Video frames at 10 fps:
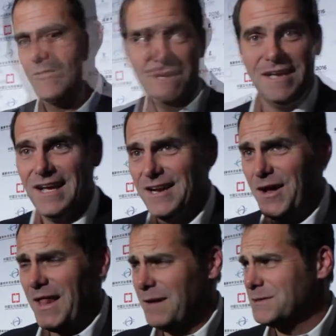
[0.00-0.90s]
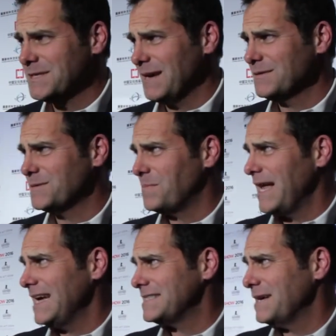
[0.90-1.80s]
No, that was that was a
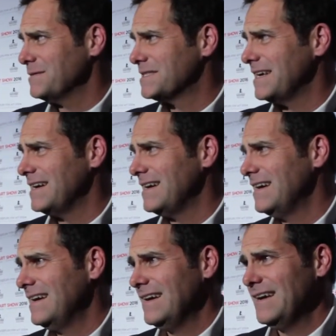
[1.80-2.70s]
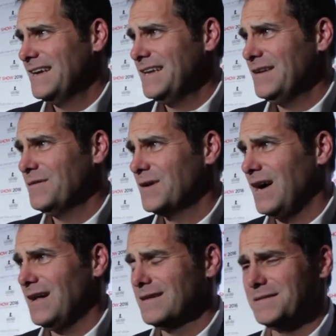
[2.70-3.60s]
blast. That was a, uh, you know,
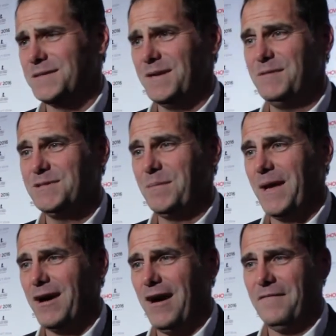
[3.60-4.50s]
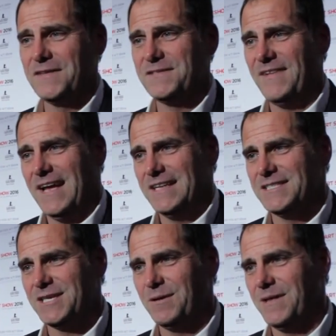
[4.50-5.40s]
Collins. Uh, he was a big Office fan,
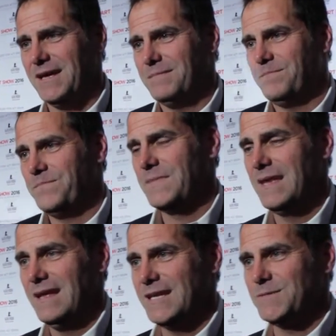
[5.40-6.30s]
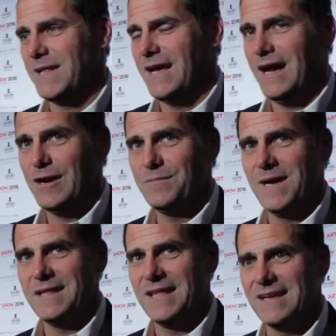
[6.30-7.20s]
so they, that's why they hired
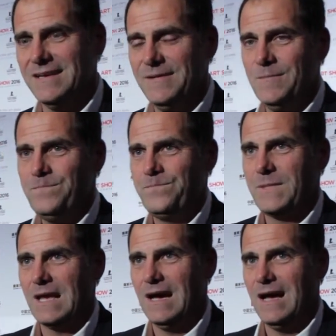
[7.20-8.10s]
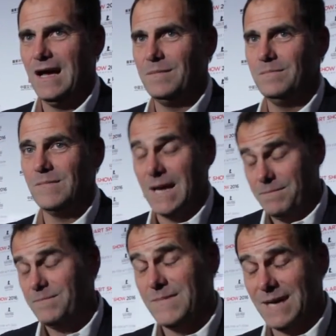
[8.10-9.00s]
me. I think. Um, I,
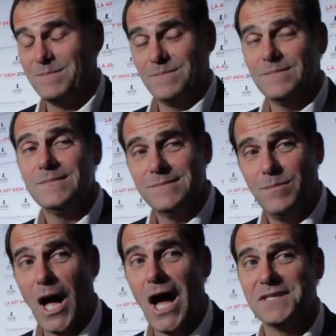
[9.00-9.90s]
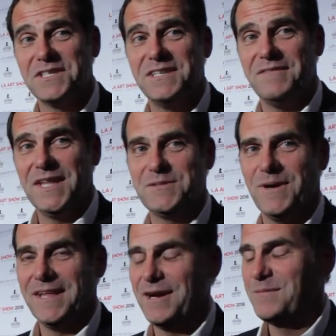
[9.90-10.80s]
I'm positive that's
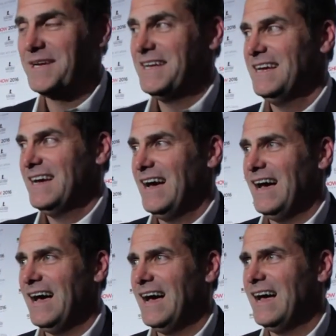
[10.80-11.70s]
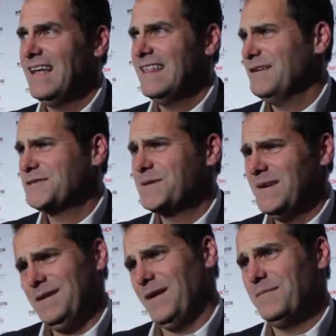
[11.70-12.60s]
why they hired me. Uh, that's
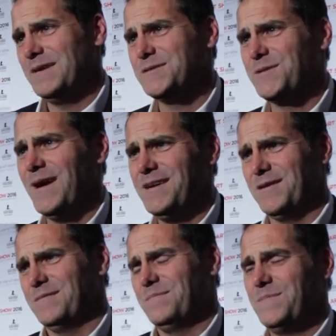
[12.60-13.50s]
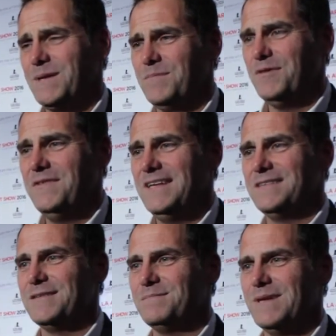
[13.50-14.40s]
you know, I mean, it's great. You're in a big movie,
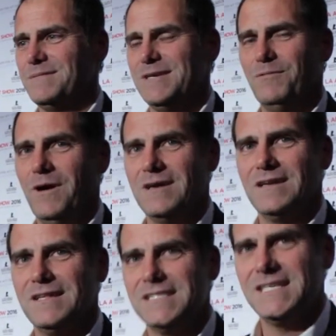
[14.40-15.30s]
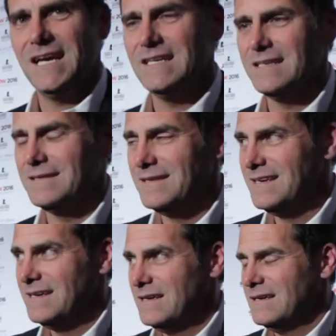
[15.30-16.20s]
and you uh, you walk on the set, and
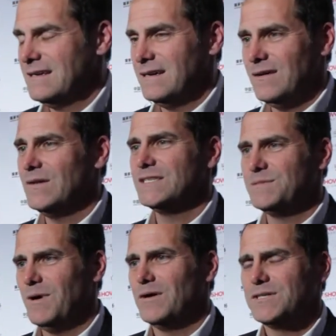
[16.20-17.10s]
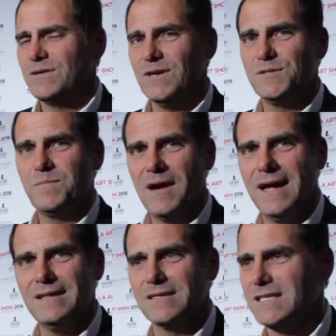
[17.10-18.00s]
holy smokes, Chris
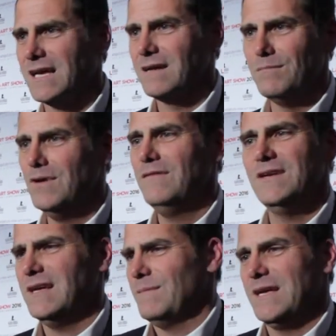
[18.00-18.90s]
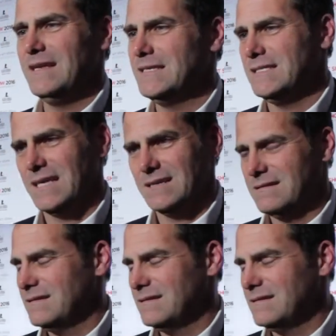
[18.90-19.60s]
Pratt looks like a movie. I mean, he's like